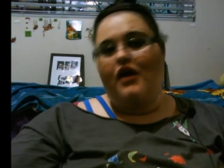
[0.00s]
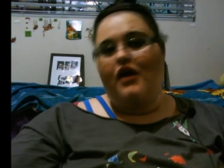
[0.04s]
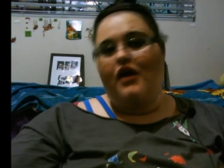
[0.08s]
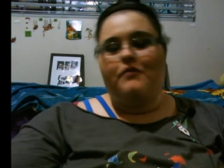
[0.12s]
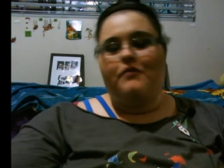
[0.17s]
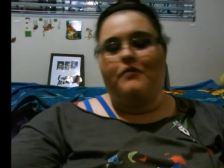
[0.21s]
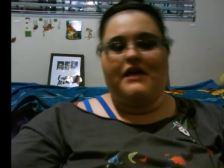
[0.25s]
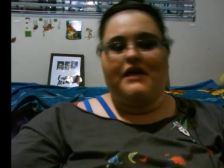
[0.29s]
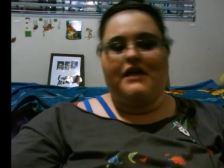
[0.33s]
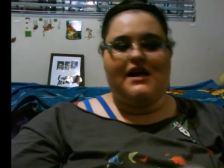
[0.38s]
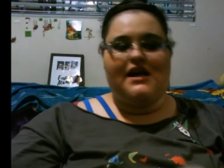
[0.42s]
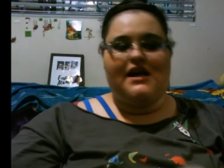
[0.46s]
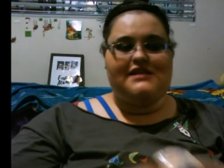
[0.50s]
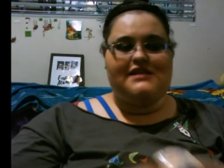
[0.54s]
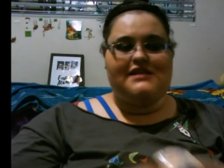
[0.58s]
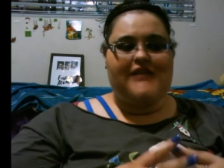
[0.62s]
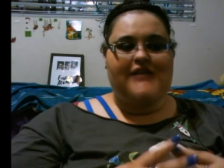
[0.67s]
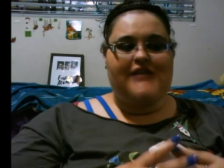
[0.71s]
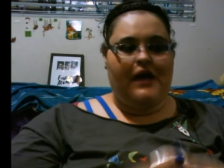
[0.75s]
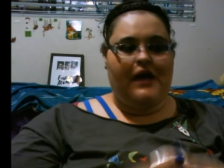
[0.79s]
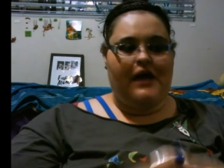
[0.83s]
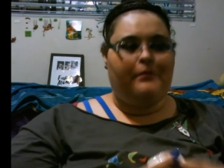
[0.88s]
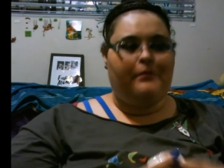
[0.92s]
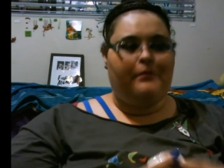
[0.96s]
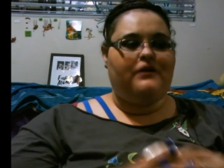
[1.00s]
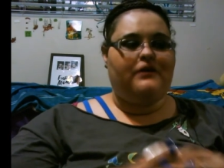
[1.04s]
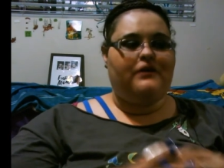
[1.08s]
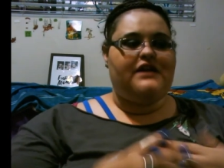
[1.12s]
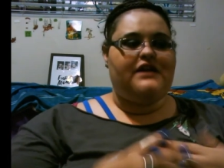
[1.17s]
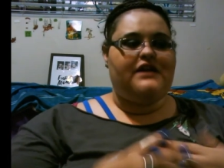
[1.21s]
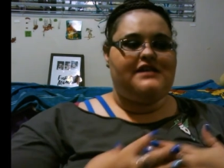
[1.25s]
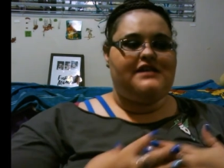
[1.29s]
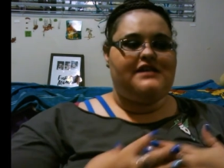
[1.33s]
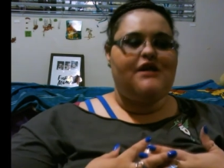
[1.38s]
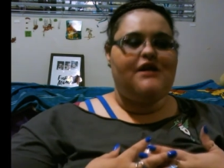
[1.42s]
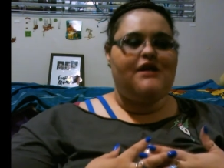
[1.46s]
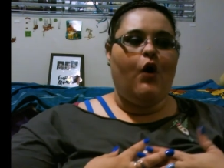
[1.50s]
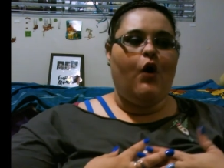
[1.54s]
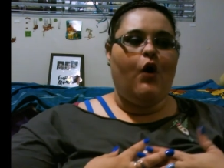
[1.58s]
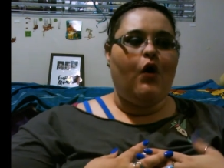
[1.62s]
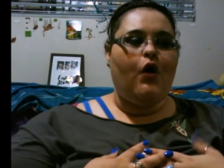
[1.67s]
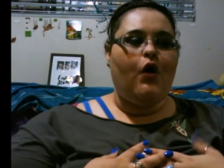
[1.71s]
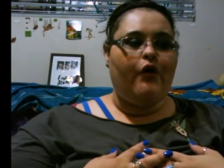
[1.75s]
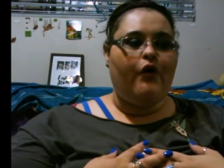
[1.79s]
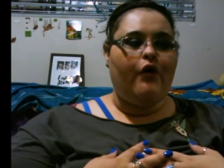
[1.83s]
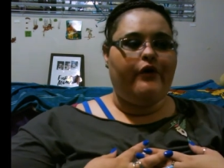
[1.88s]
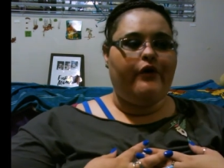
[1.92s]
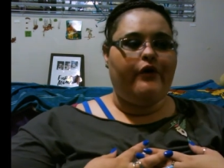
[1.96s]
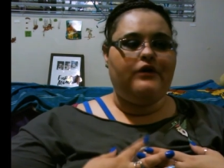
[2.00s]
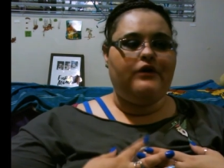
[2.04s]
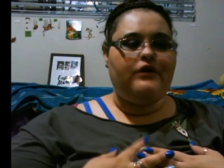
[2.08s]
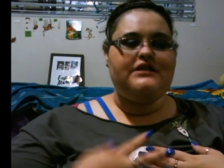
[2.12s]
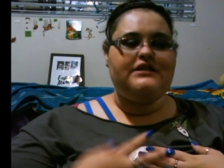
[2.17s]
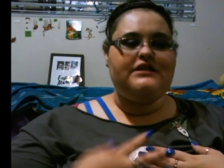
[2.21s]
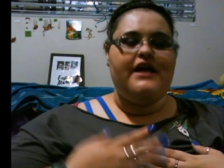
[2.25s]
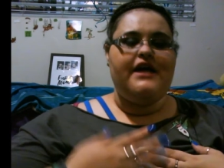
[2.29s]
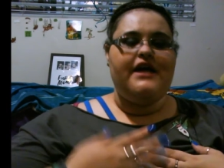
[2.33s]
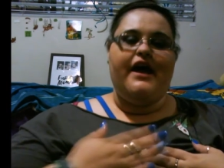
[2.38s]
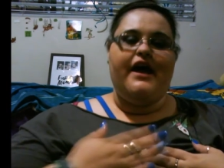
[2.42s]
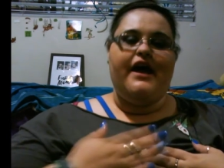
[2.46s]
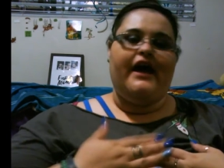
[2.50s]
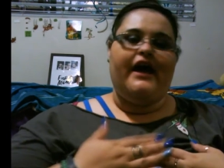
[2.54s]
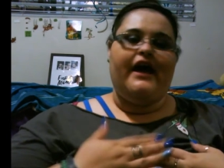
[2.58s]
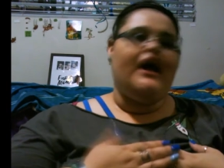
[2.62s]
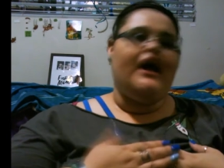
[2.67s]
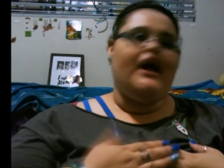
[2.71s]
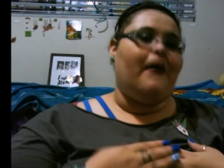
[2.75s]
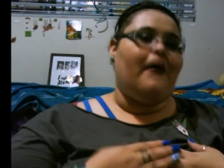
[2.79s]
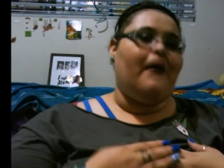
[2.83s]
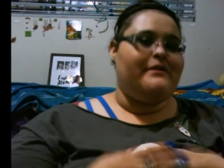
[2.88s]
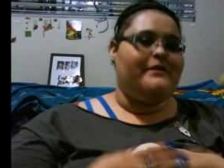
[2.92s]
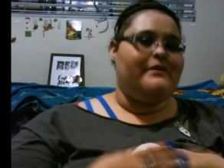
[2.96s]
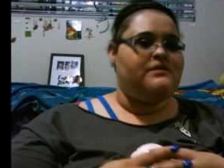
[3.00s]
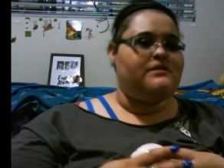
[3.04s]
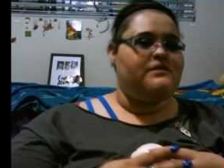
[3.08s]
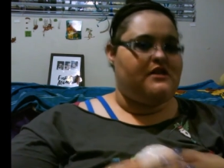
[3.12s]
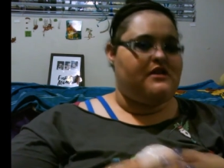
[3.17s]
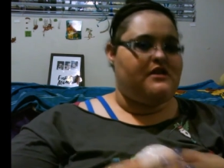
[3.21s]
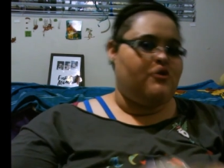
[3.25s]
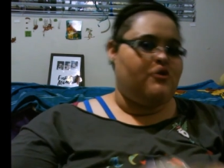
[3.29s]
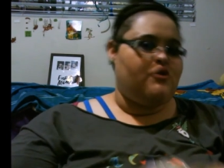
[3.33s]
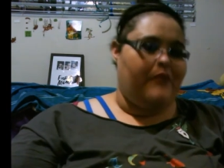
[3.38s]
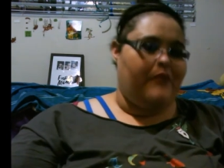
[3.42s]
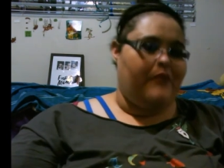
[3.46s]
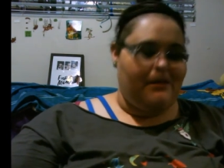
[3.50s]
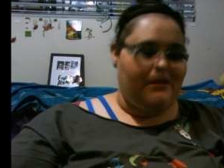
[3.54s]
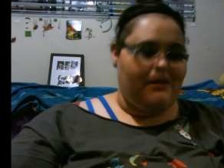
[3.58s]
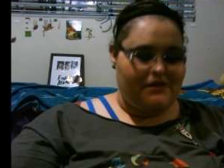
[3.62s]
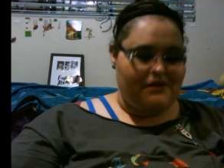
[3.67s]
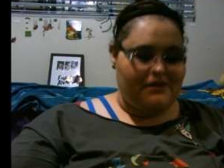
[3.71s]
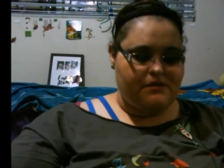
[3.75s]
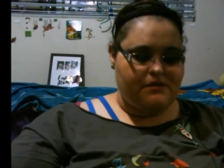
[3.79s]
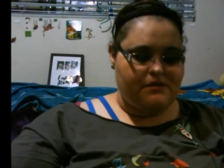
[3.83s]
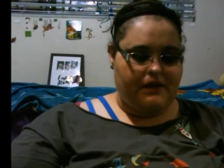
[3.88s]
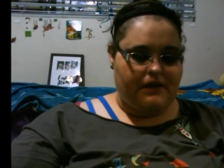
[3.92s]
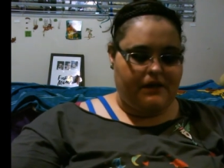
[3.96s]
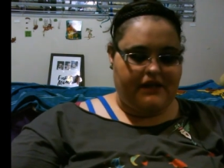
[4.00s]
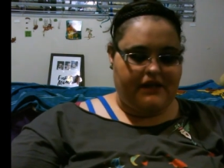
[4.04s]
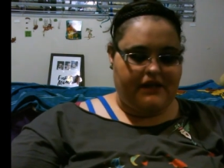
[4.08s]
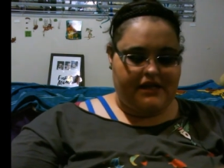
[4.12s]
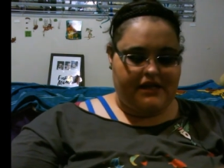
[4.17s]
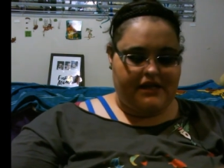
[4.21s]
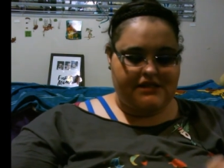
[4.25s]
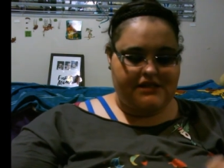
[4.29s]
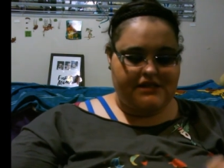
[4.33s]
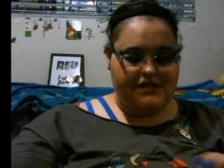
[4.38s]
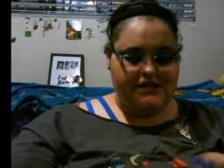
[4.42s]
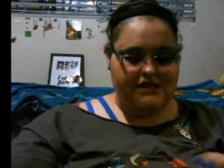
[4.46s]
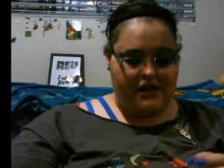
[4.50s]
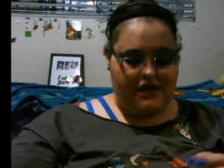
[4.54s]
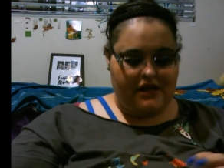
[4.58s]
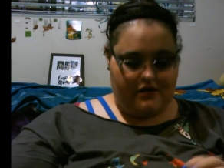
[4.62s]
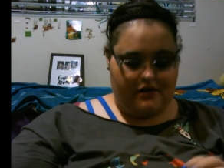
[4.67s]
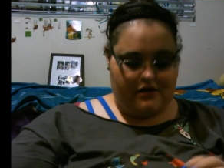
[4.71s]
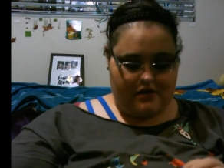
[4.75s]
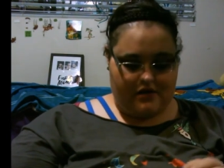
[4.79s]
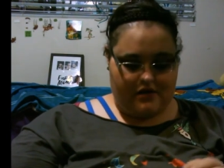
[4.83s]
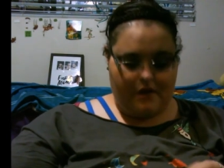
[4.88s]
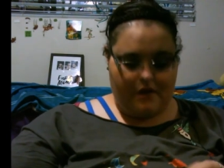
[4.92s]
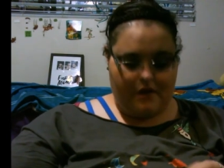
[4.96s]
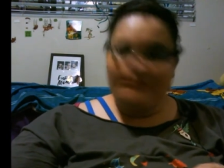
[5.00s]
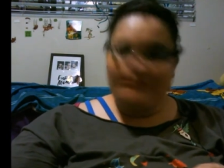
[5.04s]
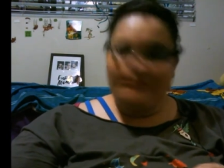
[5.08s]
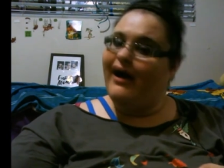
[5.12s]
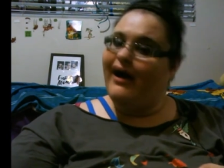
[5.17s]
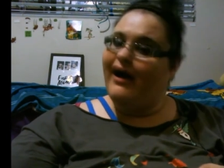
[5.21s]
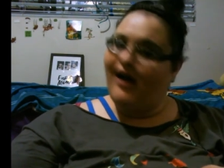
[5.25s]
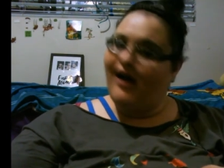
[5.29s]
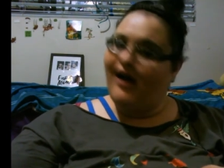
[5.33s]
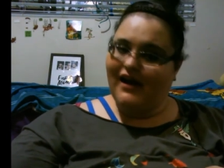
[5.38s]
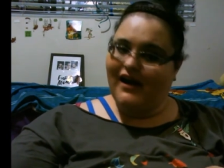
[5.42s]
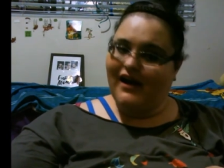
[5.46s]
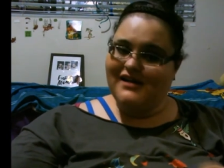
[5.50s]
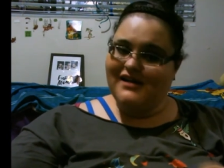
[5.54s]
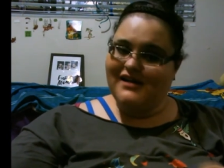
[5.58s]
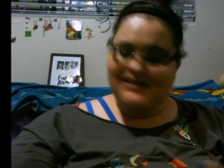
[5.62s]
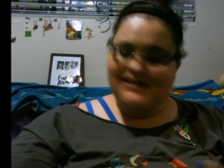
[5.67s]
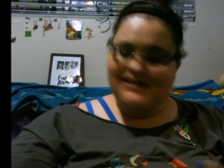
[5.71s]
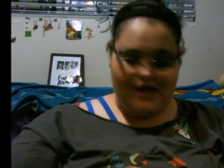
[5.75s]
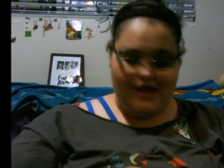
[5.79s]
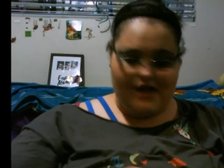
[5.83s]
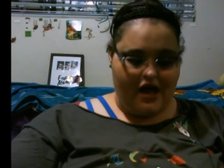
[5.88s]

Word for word: because April does hold a couple special people's birthdays in my heart.